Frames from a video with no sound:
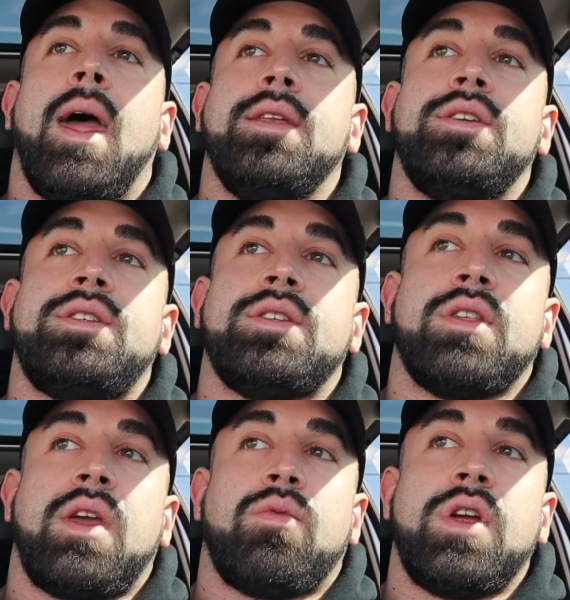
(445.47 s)
And it just
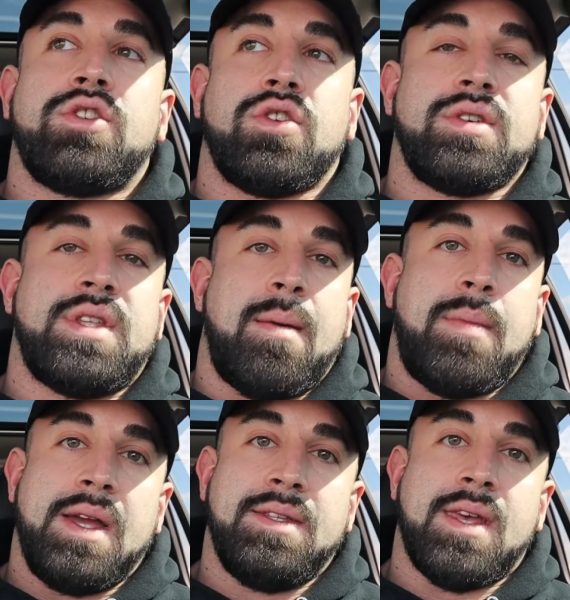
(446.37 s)
like reassures that
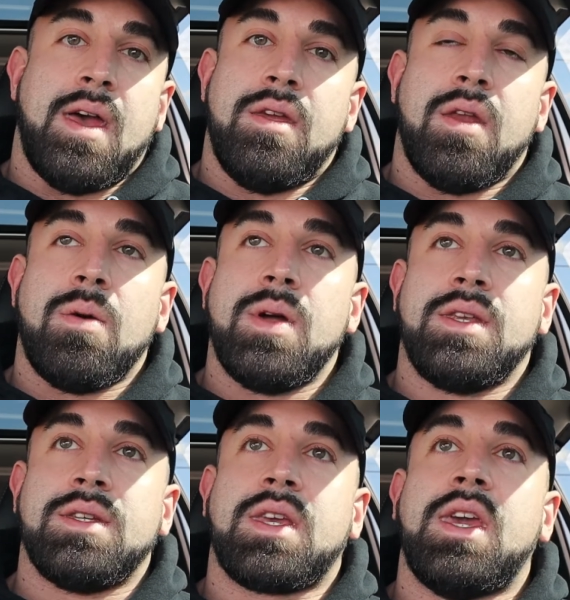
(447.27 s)
mindset, you know, and
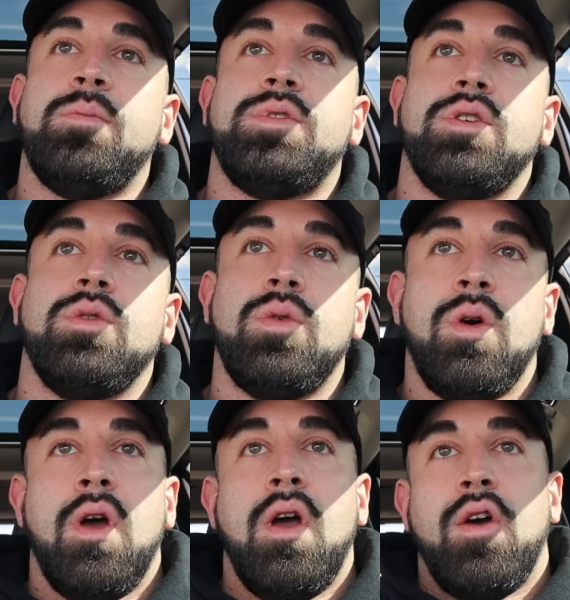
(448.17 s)
it just keeps
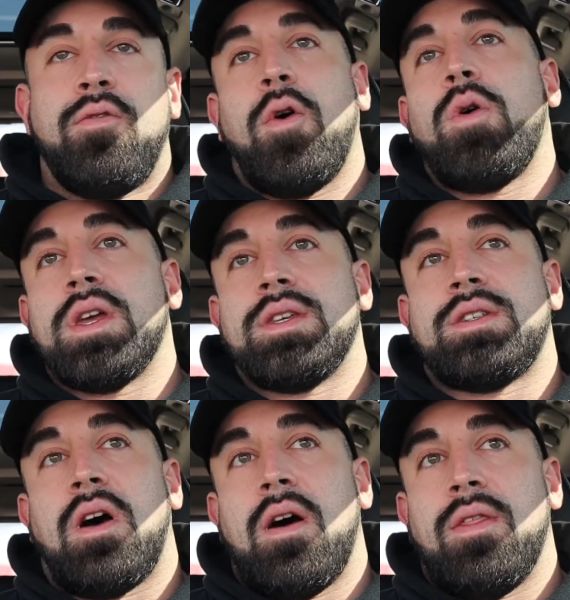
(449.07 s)
you
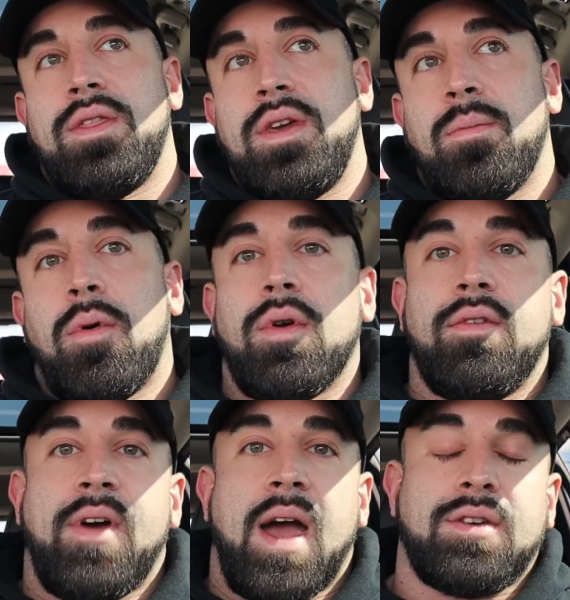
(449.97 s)
focused on the
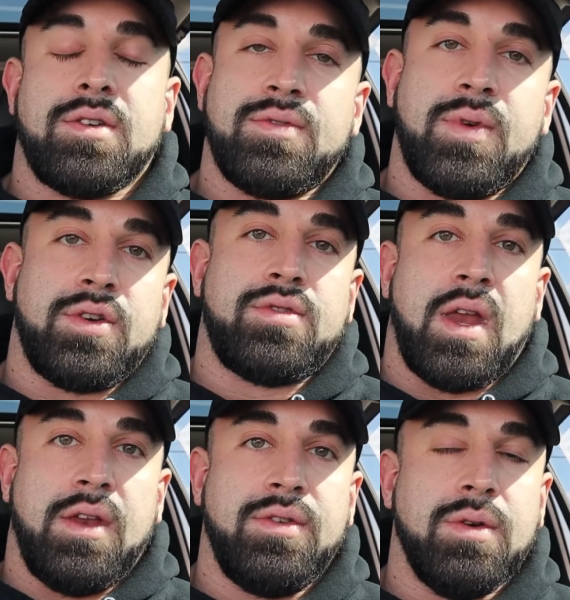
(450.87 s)
important factors of what you're
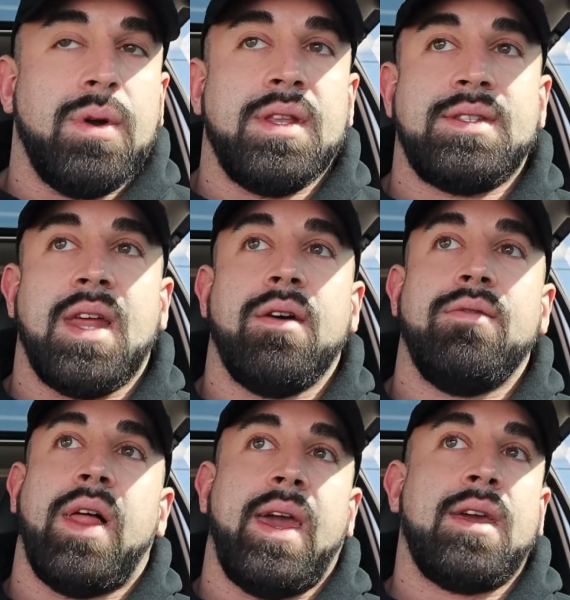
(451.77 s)
trying to do, instead
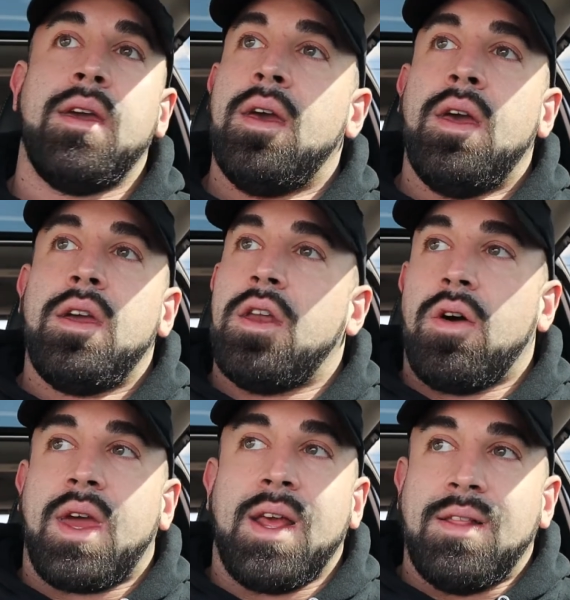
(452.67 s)
of like, you
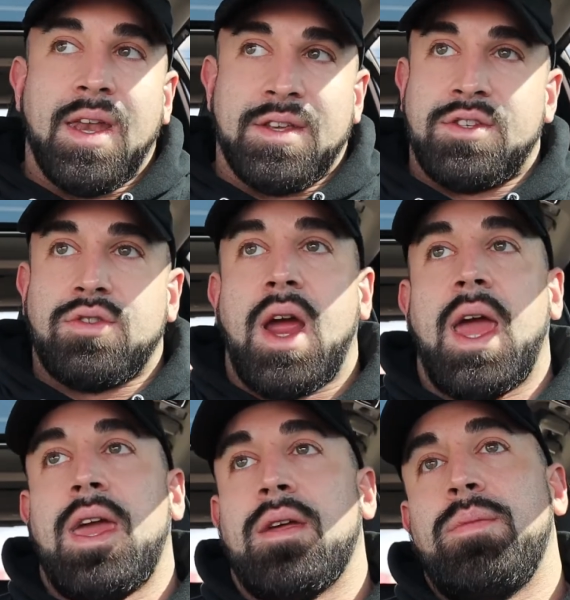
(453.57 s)
know, getting led
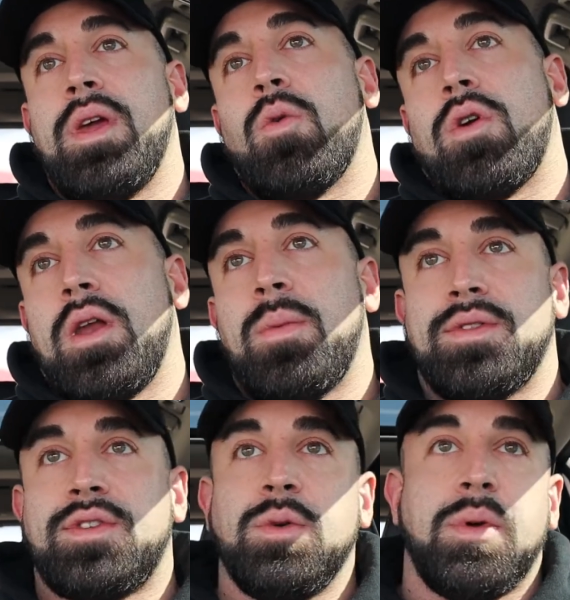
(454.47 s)
astray and being worried
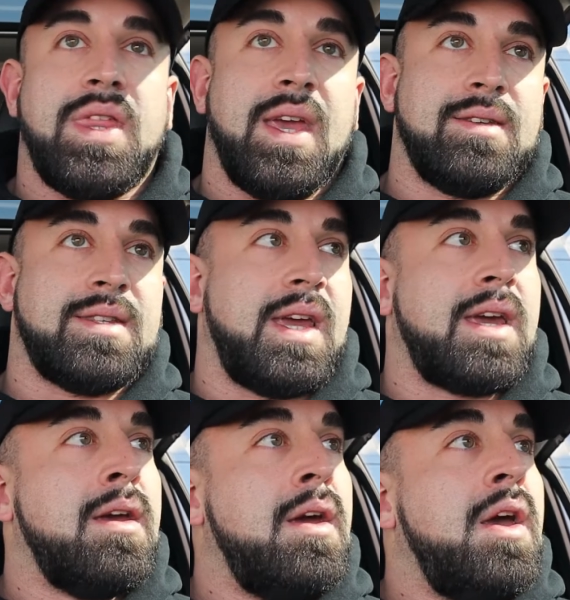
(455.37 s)
about stupid things
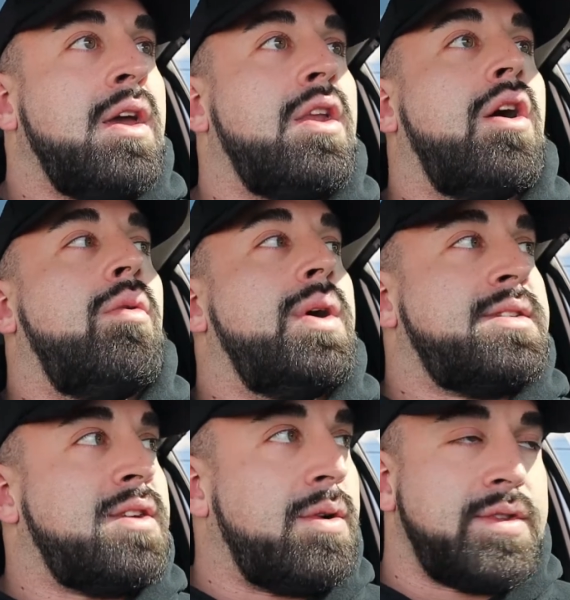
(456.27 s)
like, you know,
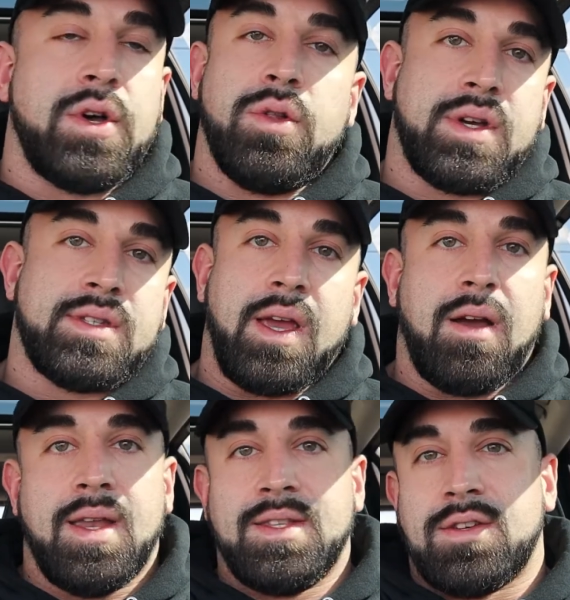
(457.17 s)
what so-and-so looks
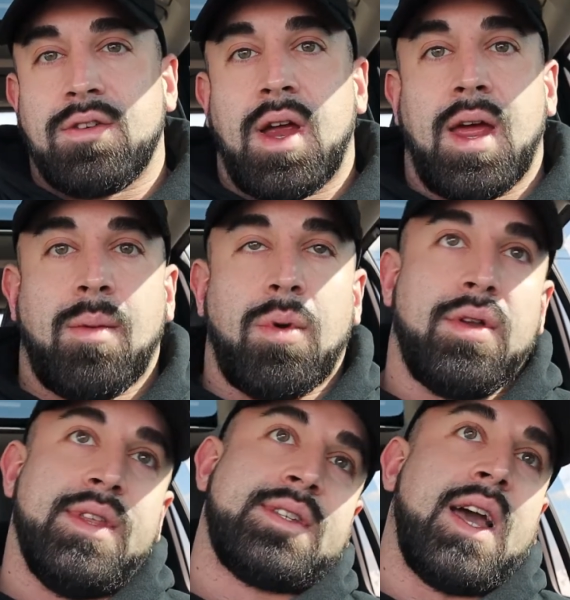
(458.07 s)
like on Instagram,
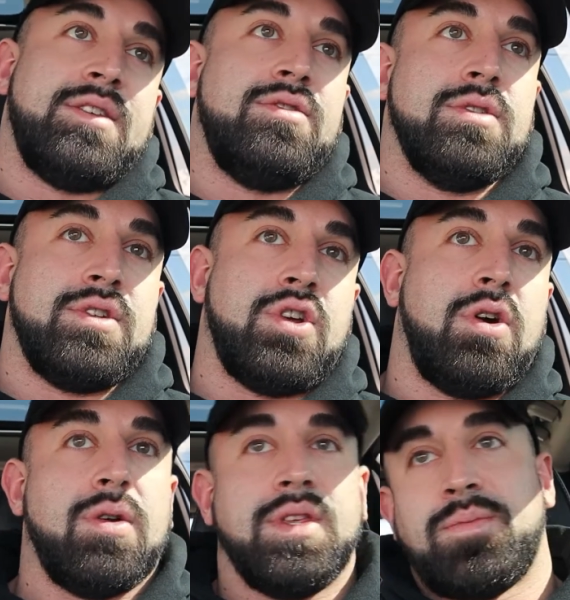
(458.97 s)
or this guy's doing the
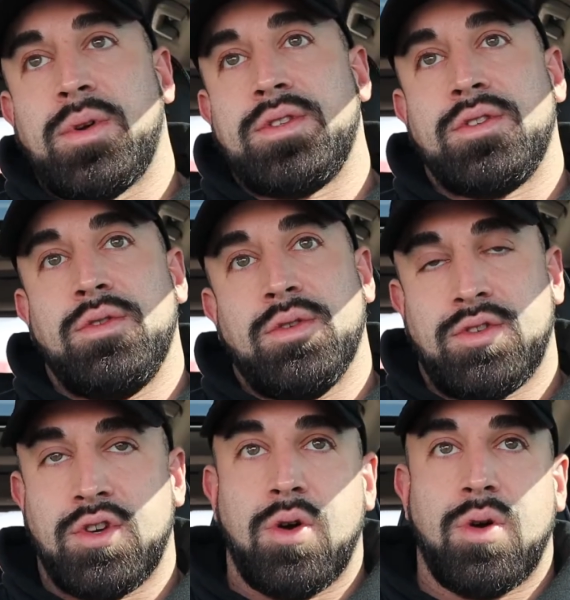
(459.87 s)
show, or this person's doing
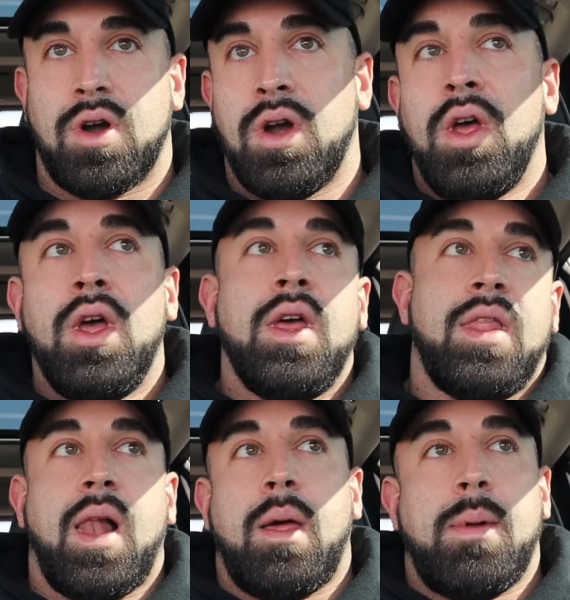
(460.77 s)
the show, or
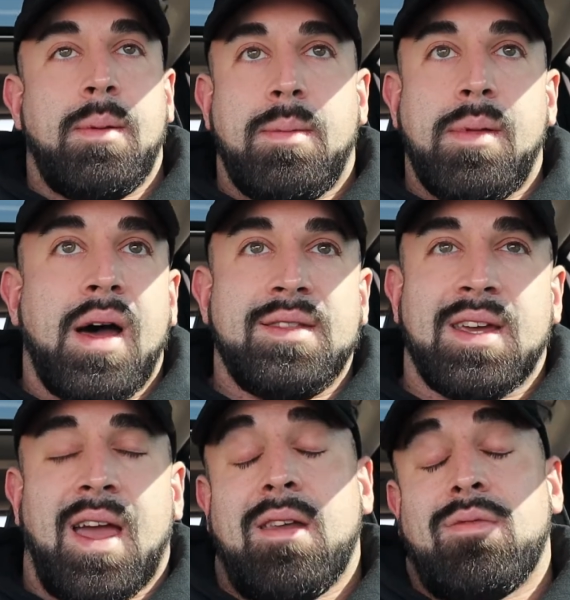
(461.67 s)
blah blah blah blah blah.
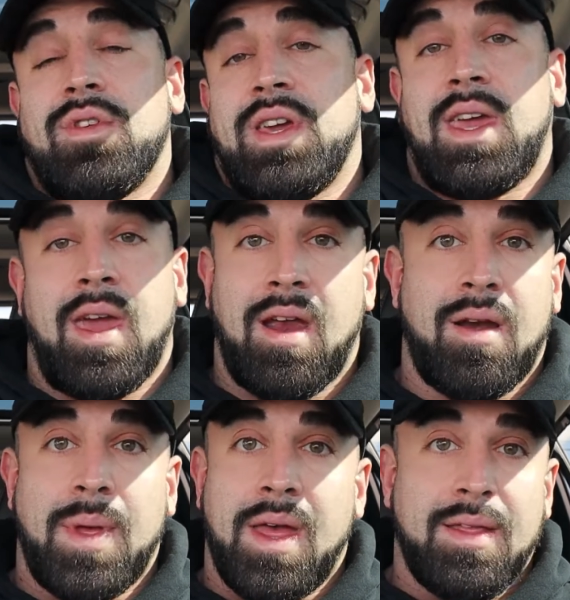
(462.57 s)
It's like, I don't really
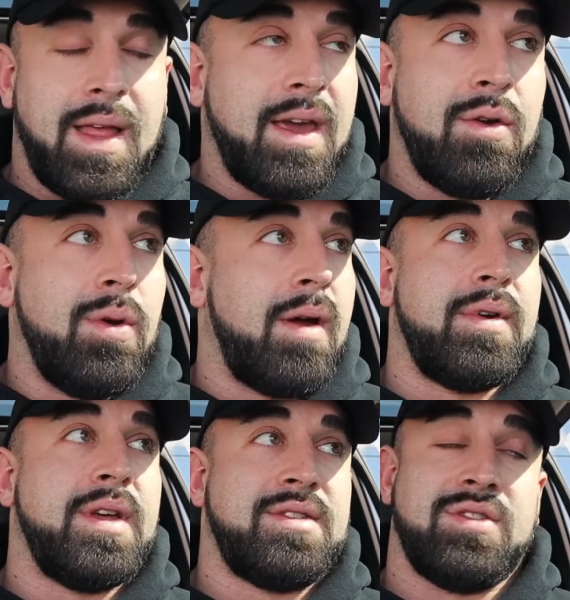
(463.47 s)
care, man. Like,
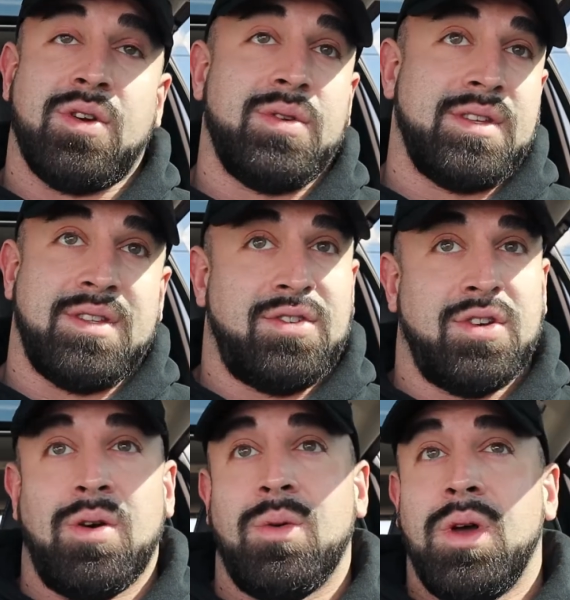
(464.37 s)
whoever does the
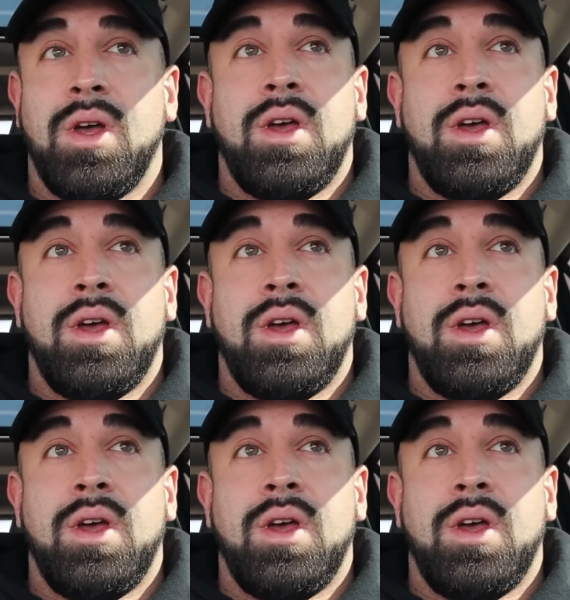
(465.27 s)
show